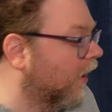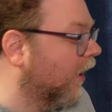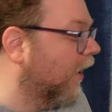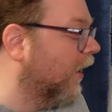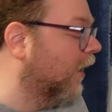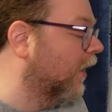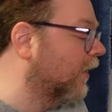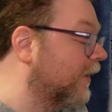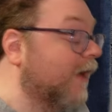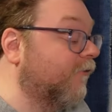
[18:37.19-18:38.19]

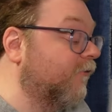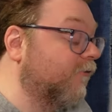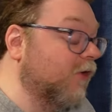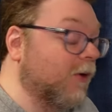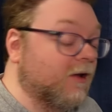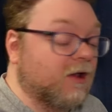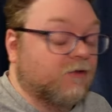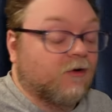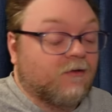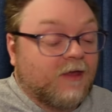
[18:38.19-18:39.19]
Yes, so
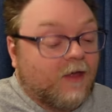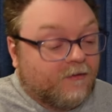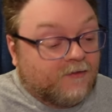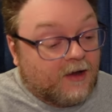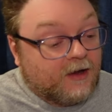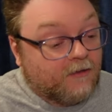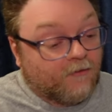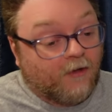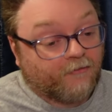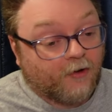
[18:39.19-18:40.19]
it turns out that Tendi is
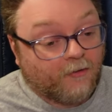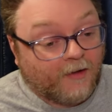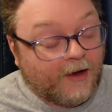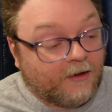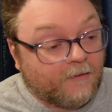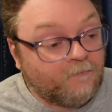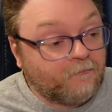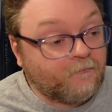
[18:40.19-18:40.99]
also, like,